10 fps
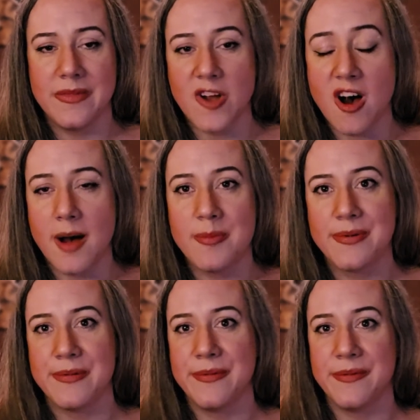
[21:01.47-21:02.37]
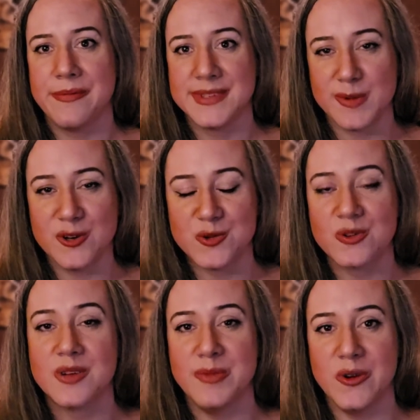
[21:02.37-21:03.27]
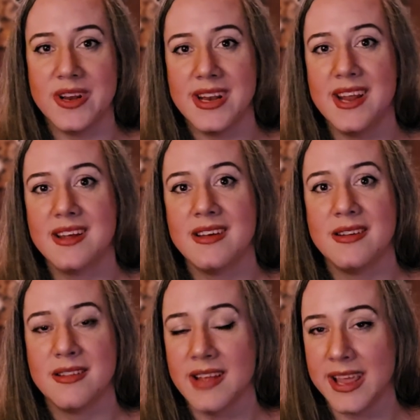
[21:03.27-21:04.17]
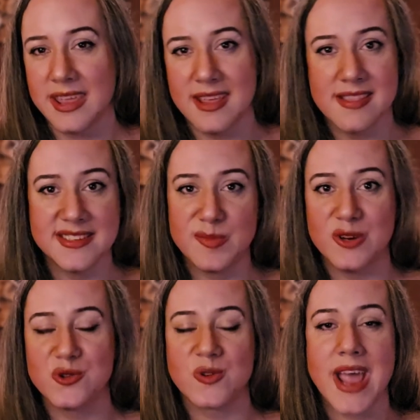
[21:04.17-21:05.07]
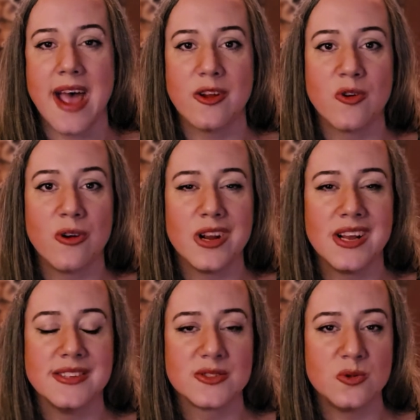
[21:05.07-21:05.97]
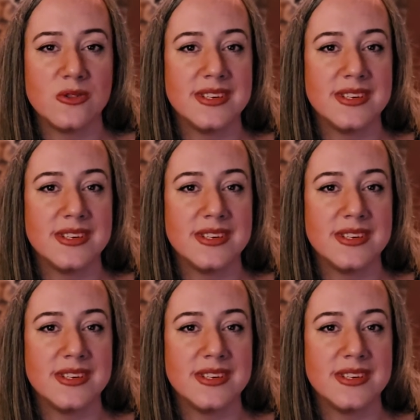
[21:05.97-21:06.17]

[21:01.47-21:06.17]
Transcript: top spiritual community, like in the spiritual category on School.